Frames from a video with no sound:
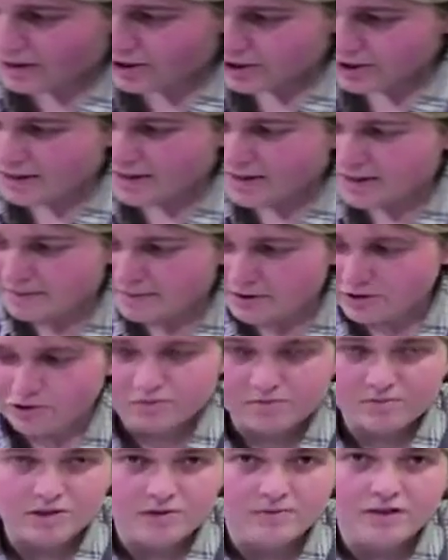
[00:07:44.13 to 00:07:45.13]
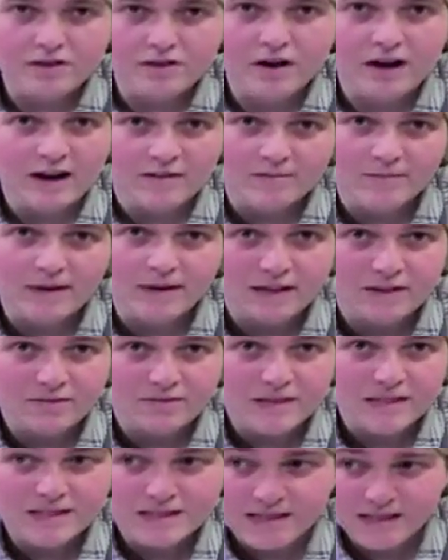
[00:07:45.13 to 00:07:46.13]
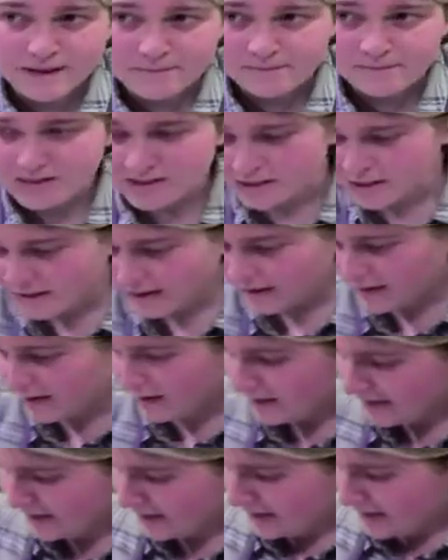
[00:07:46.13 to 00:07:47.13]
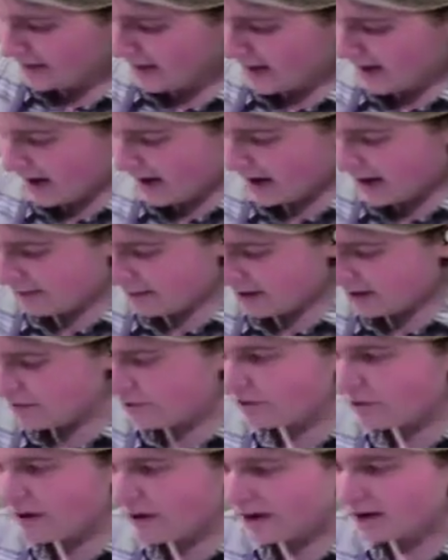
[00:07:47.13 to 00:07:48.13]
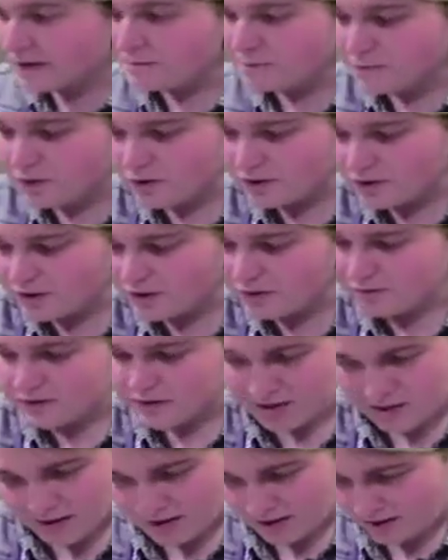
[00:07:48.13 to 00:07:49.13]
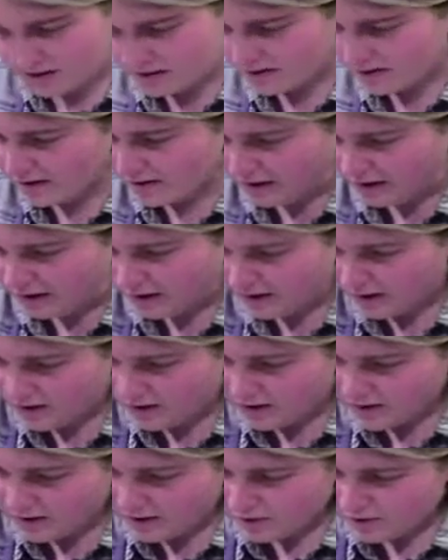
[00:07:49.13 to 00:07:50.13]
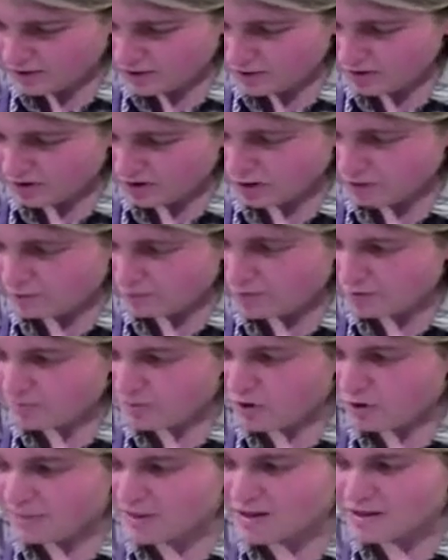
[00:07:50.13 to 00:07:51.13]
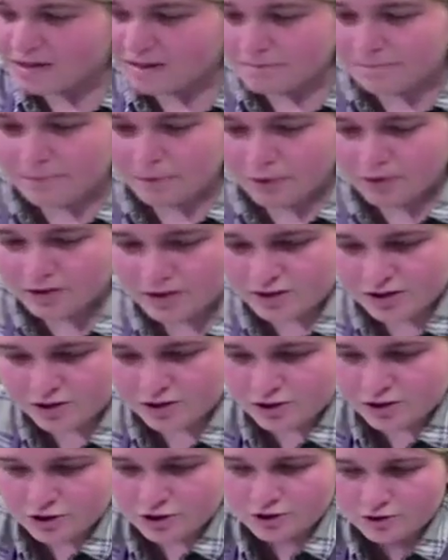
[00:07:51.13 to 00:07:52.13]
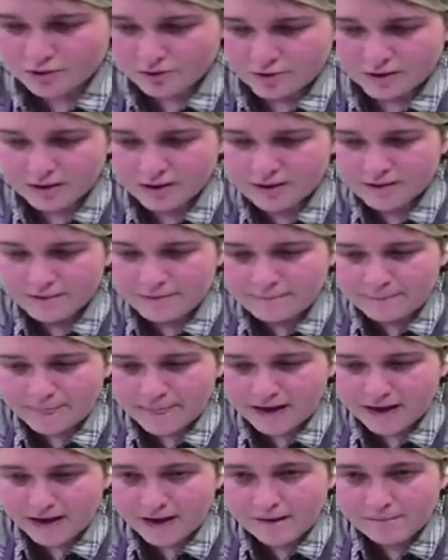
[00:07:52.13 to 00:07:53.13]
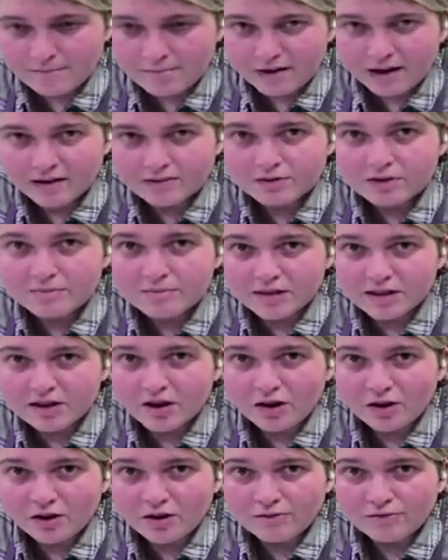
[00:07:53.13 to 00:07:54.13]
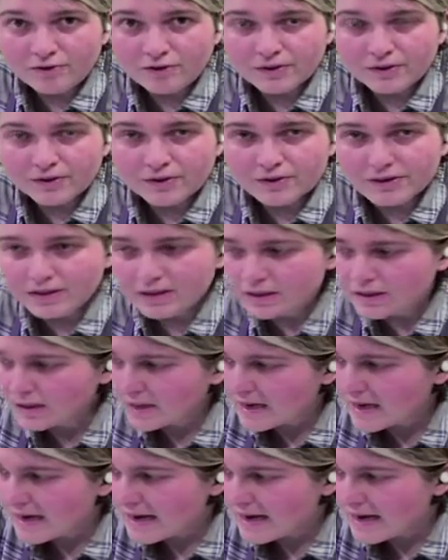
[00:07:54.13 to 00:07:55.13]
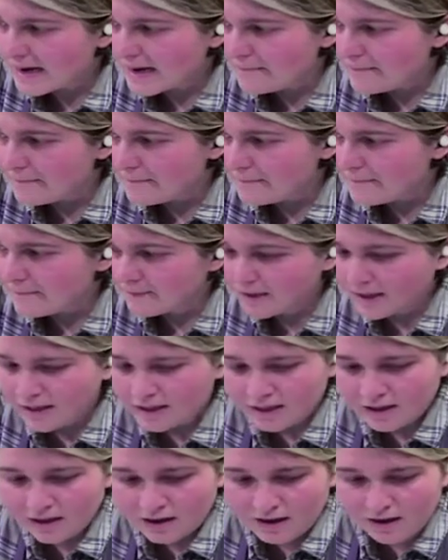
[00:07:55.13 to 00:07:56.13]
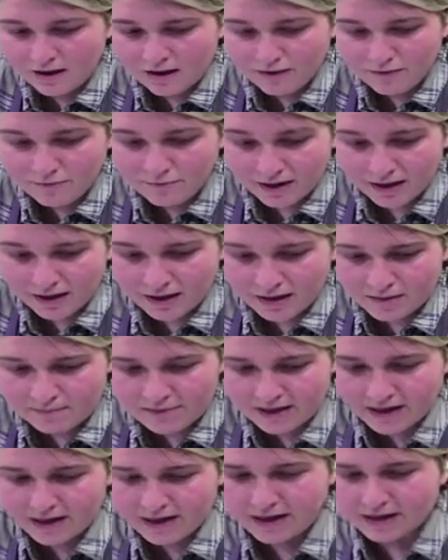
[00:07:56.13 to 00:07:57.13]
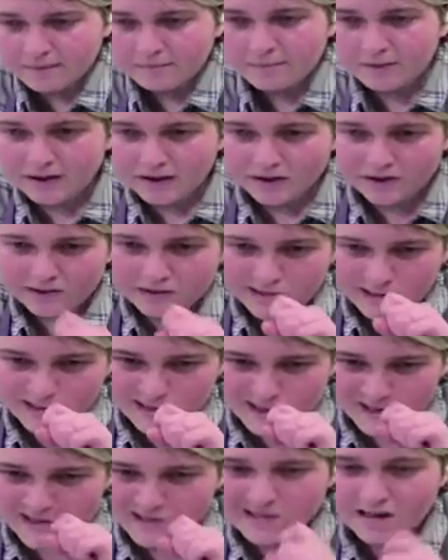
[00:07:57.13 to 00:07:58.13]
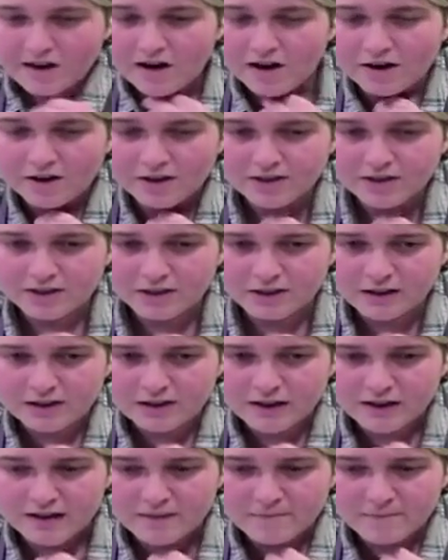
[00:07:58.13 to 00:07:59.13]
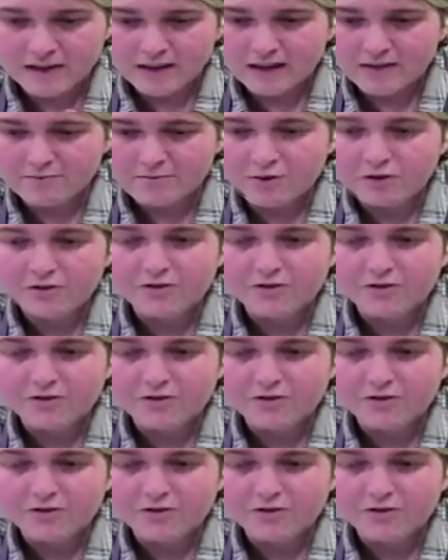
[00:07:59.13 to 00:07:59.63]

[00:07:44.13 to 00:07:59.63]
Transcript: shiitake mushrooms, so we don't have many of these stems. If you had more, obviously, you start off with more. But it's important to brown them in the olive oil right at the beginning because as they're harder, they give more